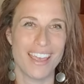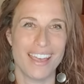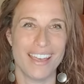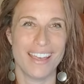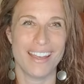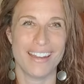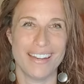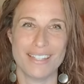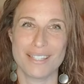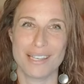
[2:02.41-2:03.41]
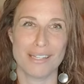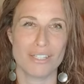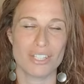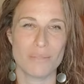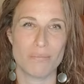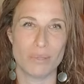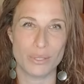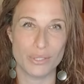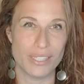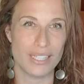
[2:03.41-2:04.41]
And it's going to just
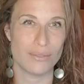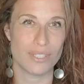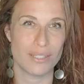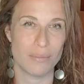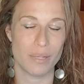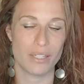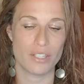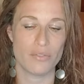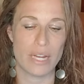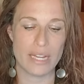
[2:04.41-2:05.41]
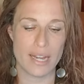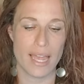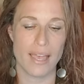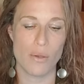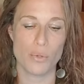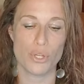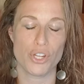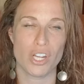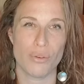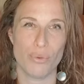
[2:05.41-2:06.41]
blur out because right now you're
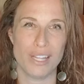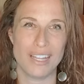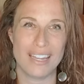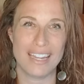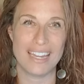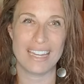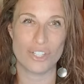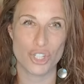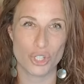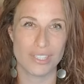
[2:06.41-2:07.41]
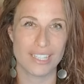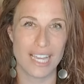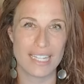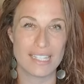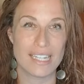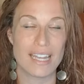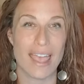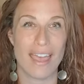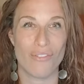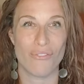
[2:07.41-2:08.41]
going to really internalize it
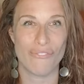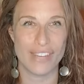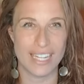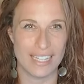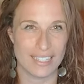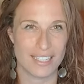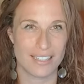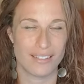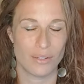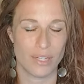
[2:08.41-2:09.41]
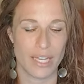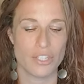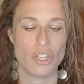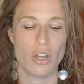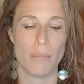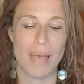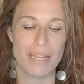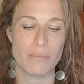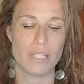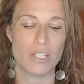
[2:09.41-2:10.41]
and feel it. Okay. So there
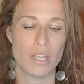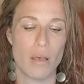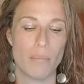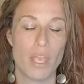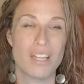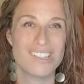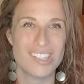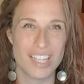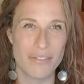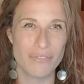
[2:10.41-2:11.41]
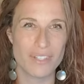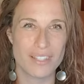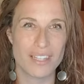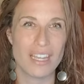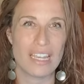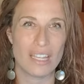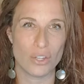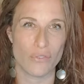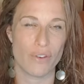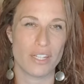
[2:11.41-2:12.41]
might be some shifts in
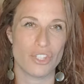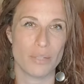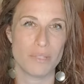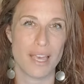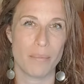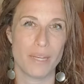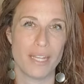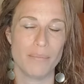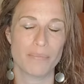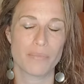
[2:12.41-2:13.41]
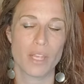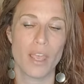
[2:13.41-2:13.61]
your friendships happening.